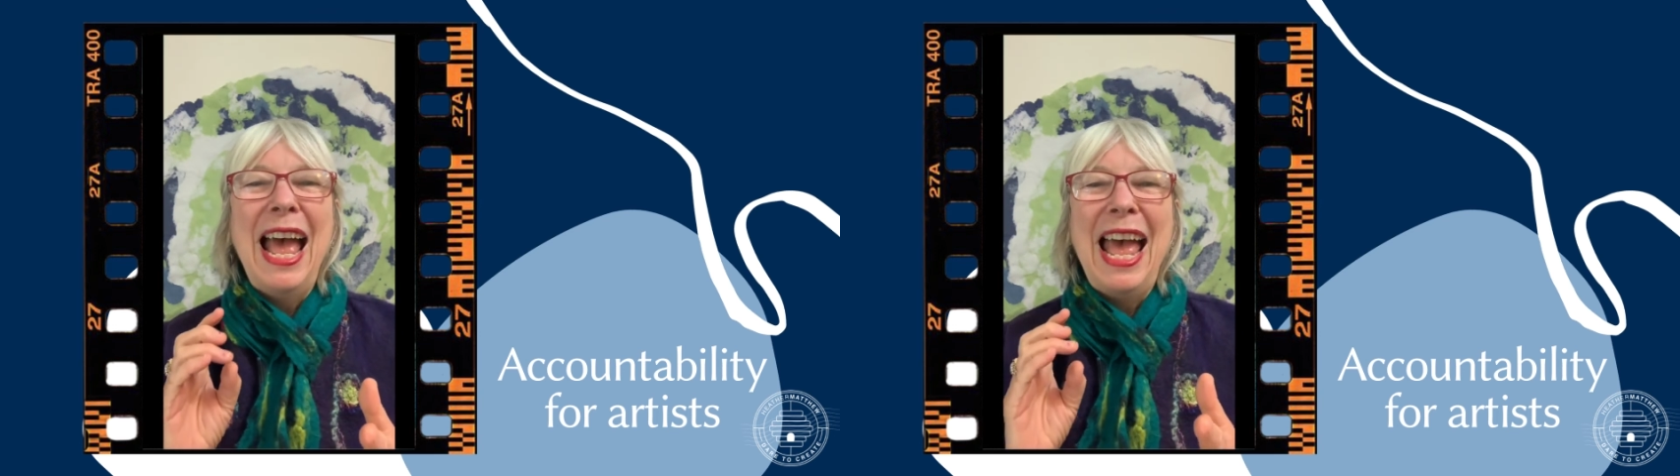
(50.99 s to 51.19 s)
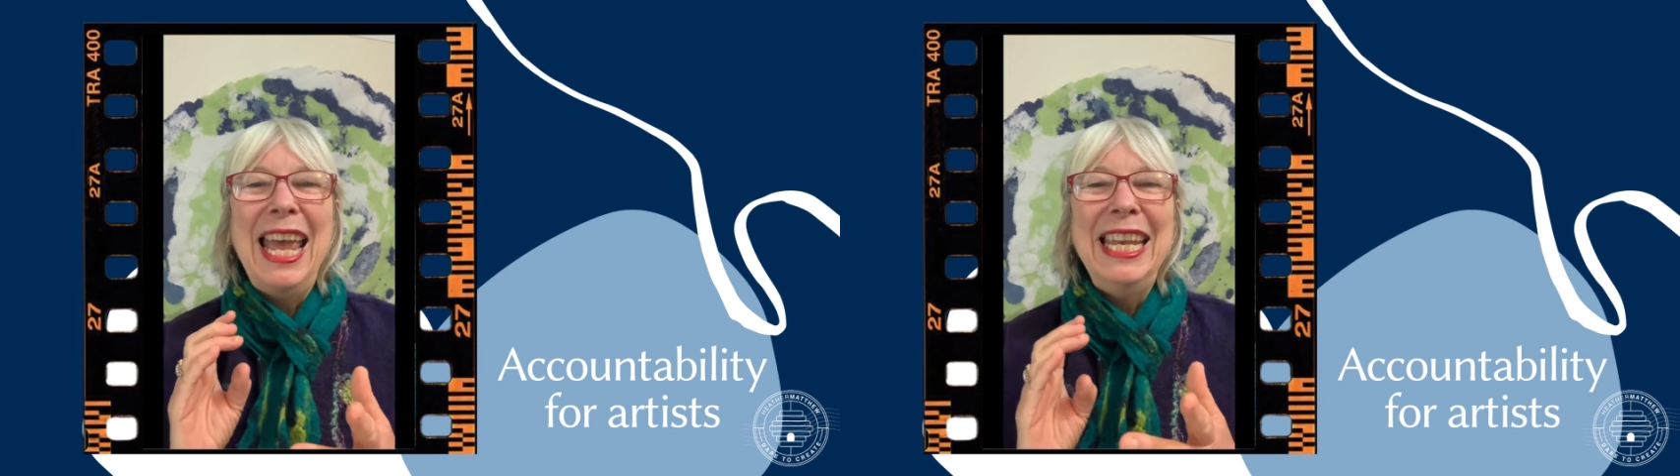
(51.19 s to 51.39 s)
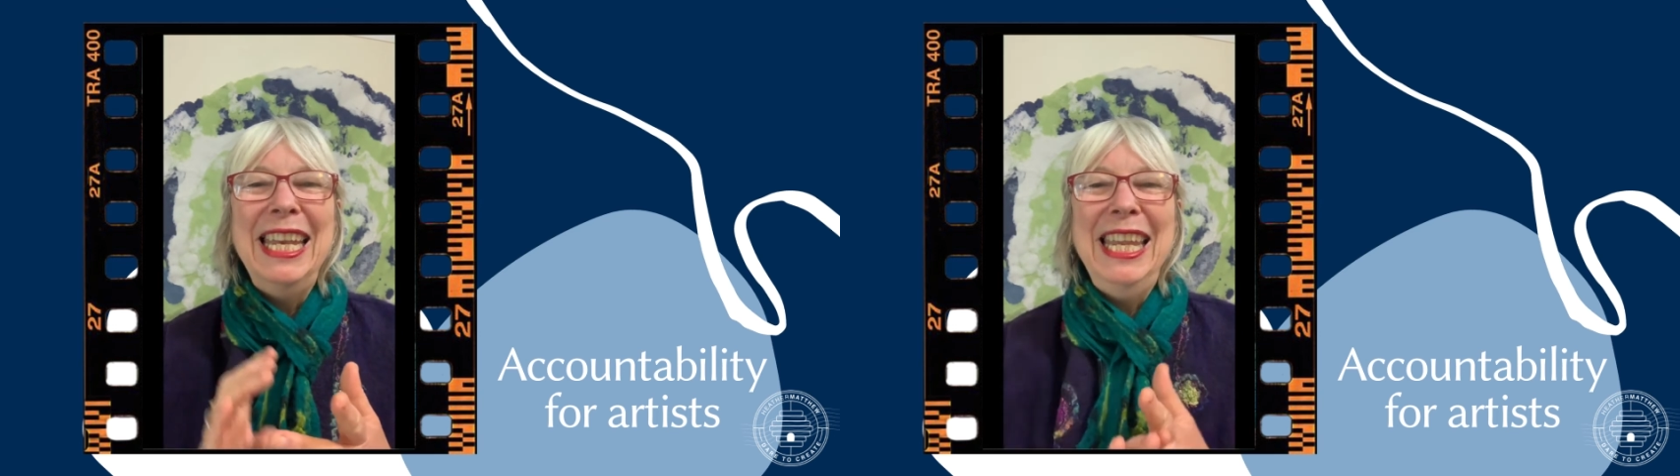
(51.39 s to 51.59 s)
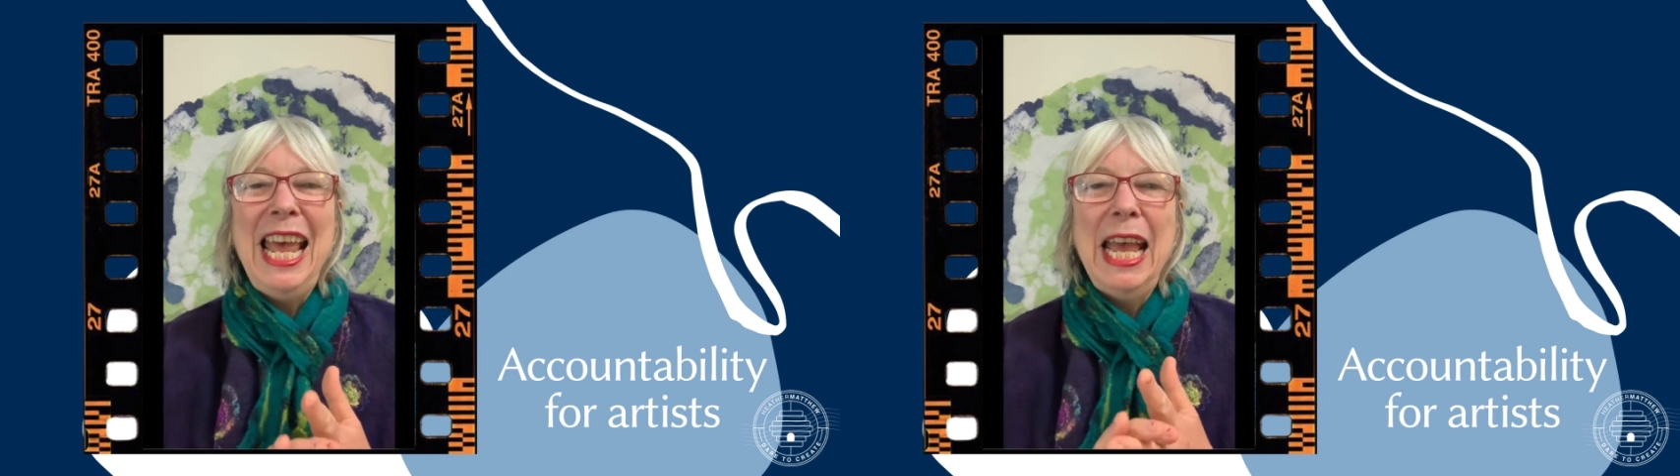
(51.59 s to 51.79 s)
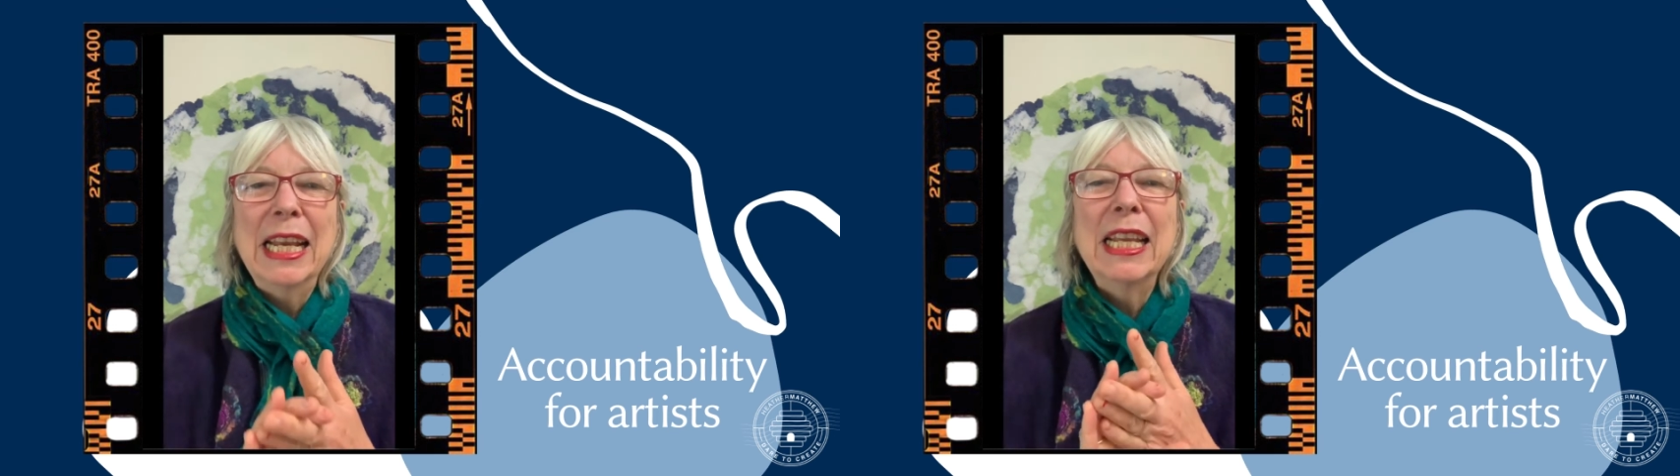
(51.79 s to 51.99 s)
and
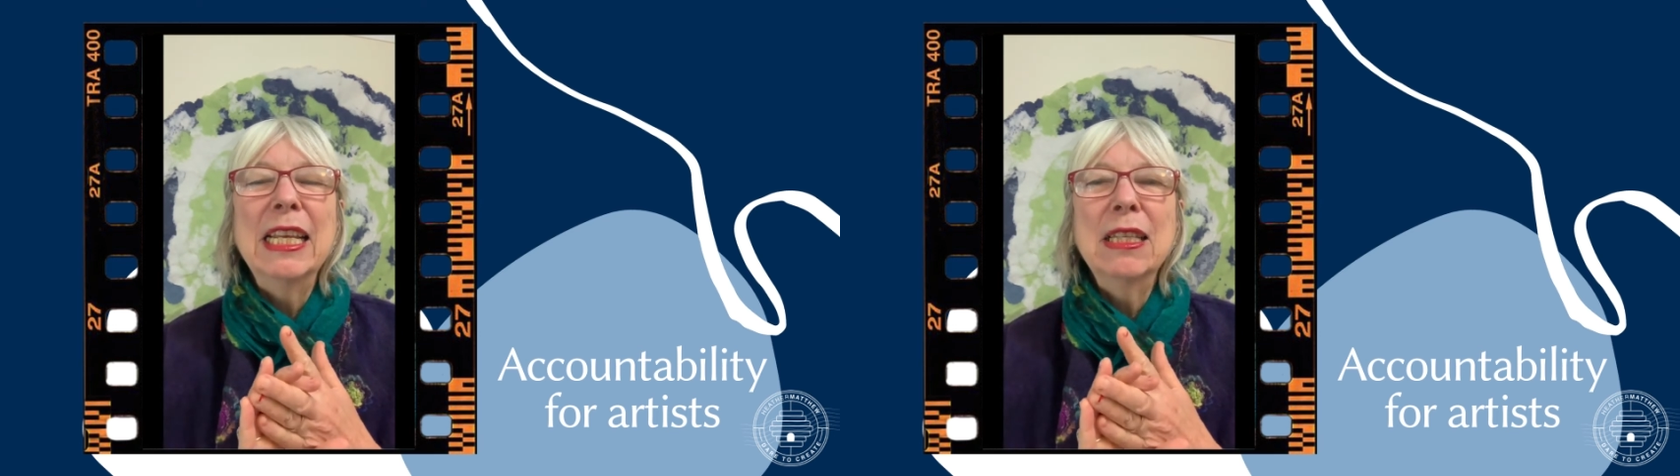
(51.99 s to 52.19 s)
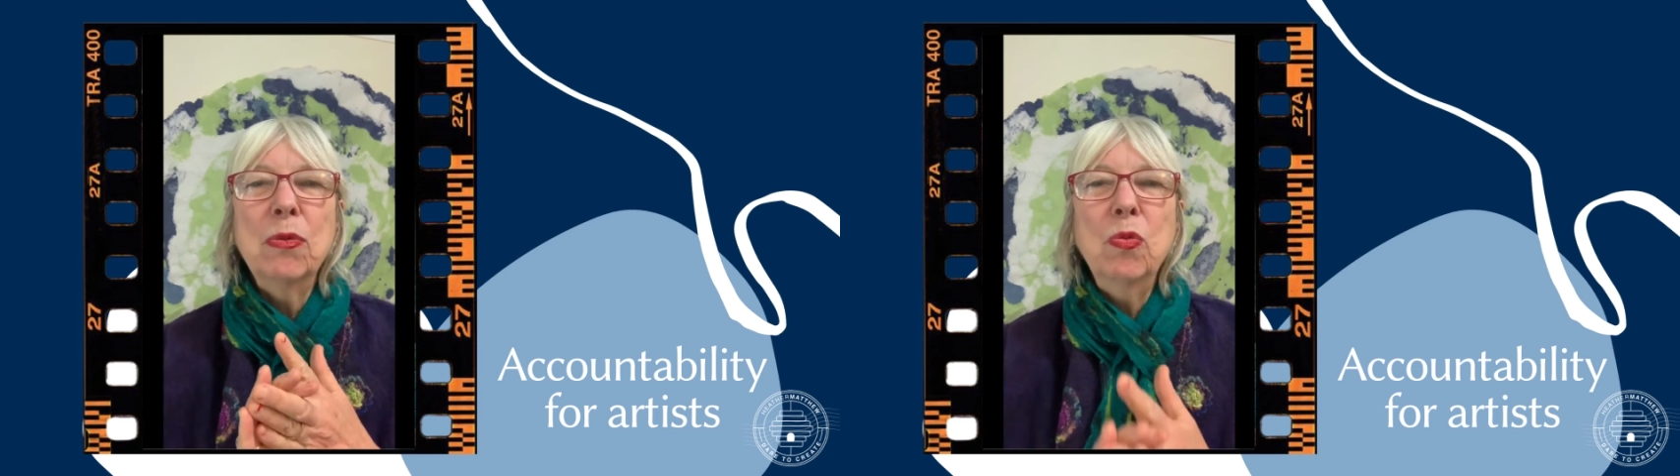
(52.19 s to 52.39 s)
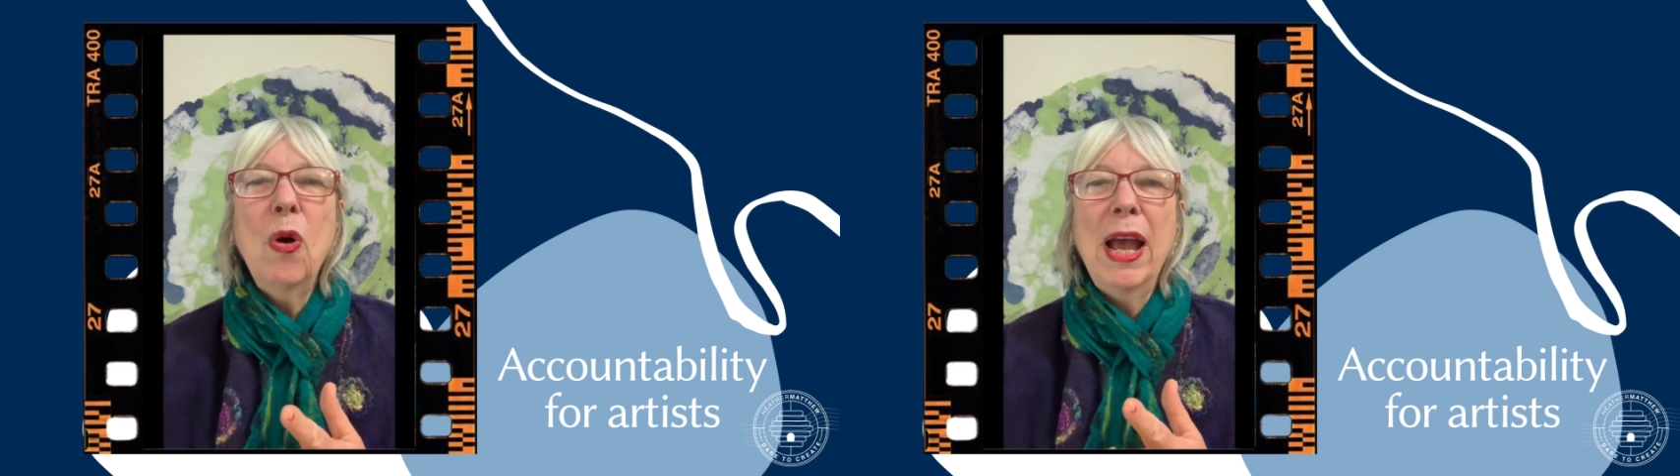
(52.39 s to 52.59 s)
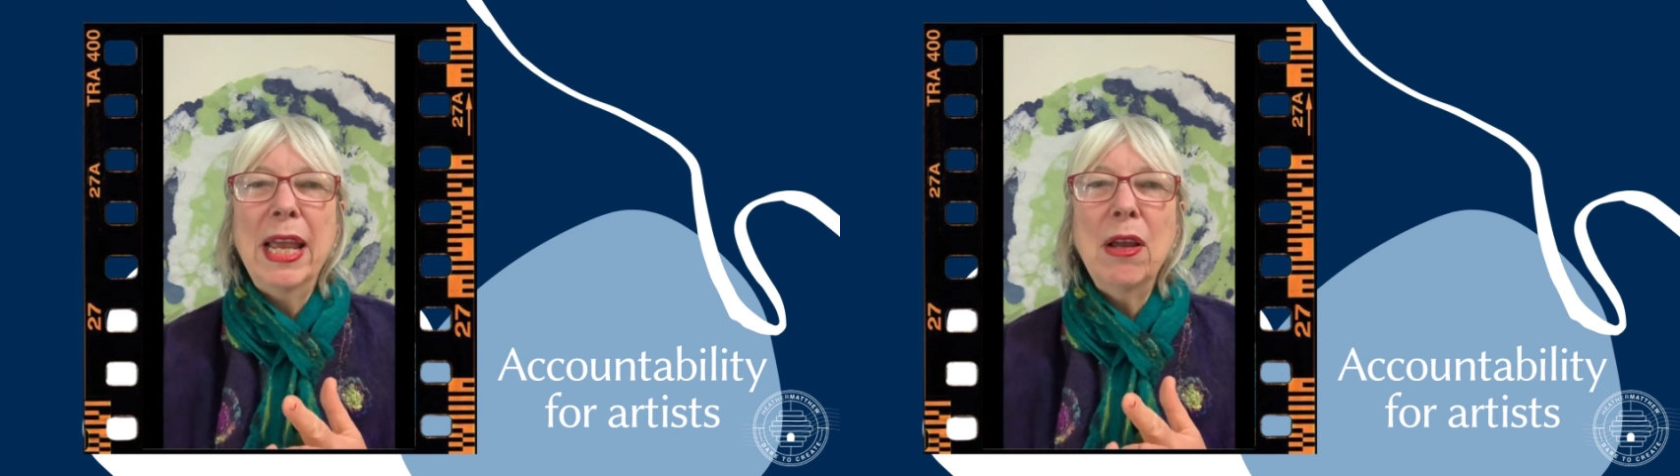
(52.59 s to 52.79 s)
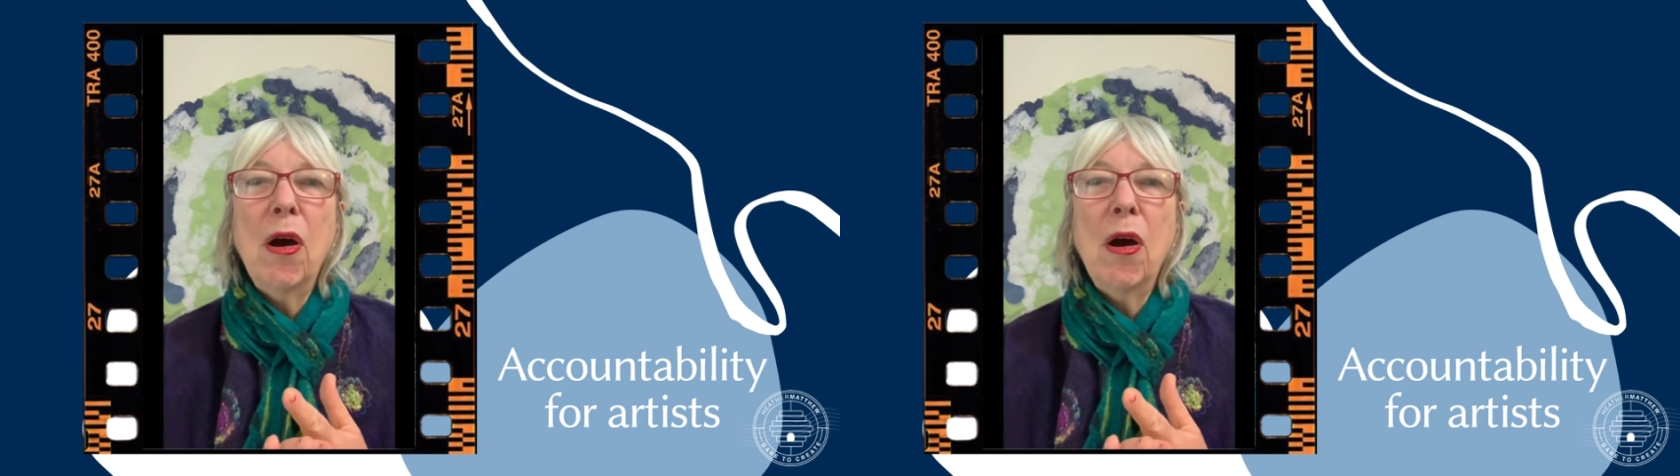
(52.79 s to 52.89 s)
that is a way